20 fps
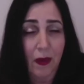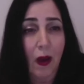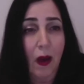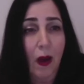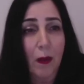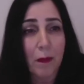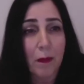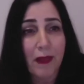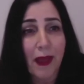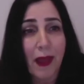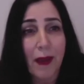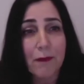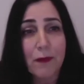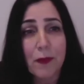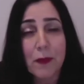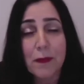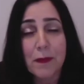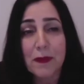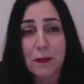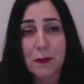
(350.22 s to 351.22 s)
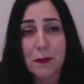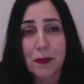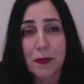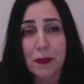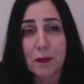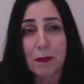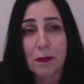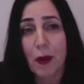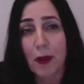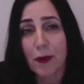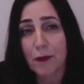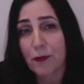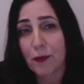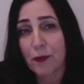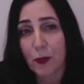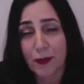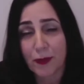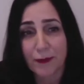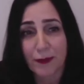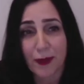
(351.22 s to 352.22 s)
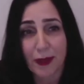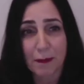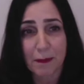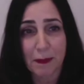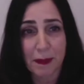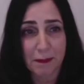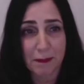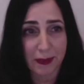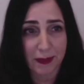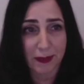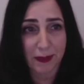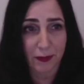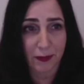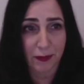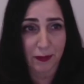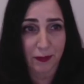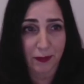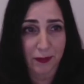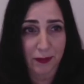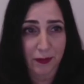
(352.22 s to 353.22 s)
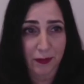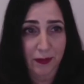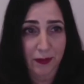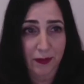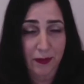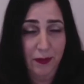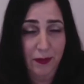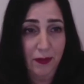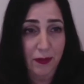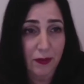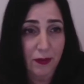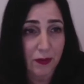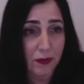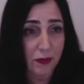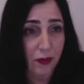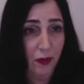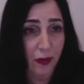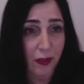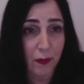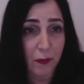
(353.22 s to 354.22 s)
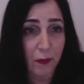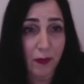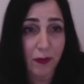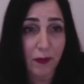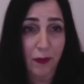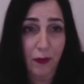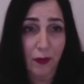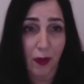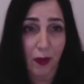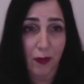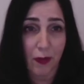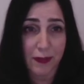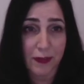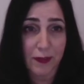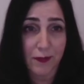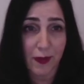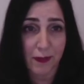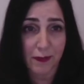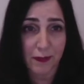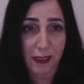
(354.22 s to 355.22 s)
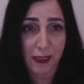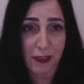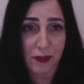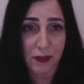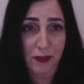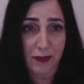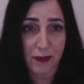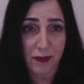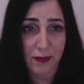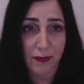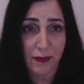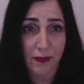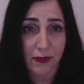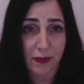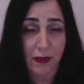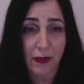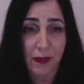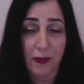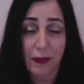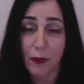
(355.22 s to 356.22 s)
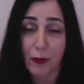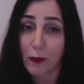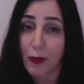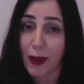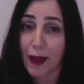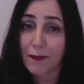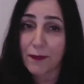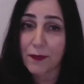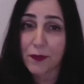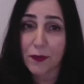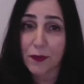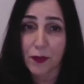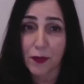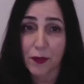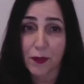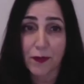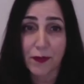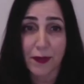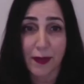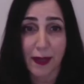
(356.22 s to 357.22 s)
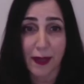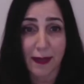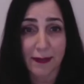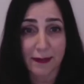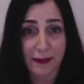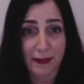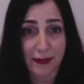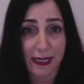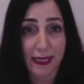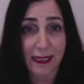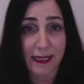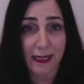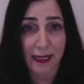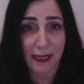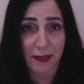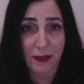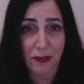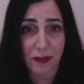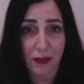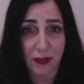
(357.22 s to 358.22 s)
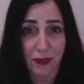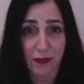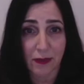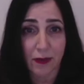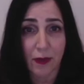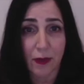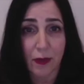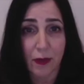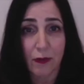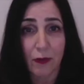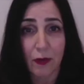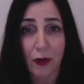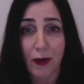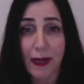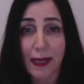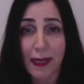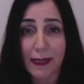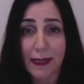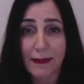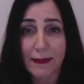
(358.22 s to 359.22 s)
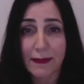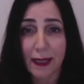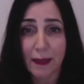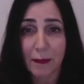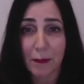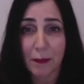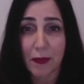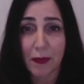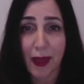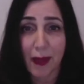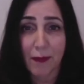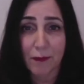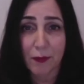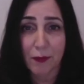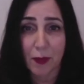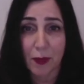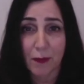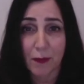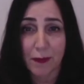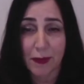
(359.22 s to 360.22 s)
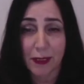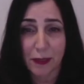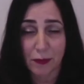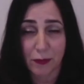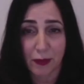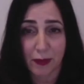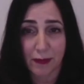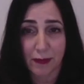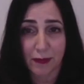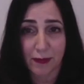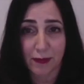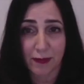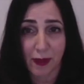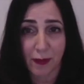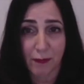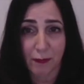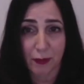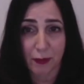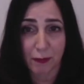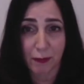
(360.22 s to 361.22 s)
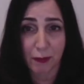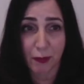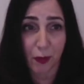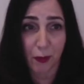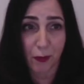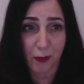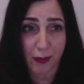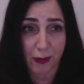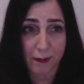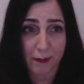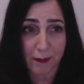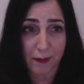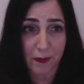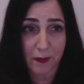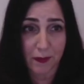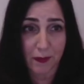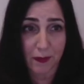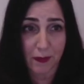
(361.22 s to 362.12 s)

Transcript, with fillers: Our platform is built upon four development pillars. Starting with our knowledge foundations, the graph serves as a data engine for our end to end platform and drug discovery programs.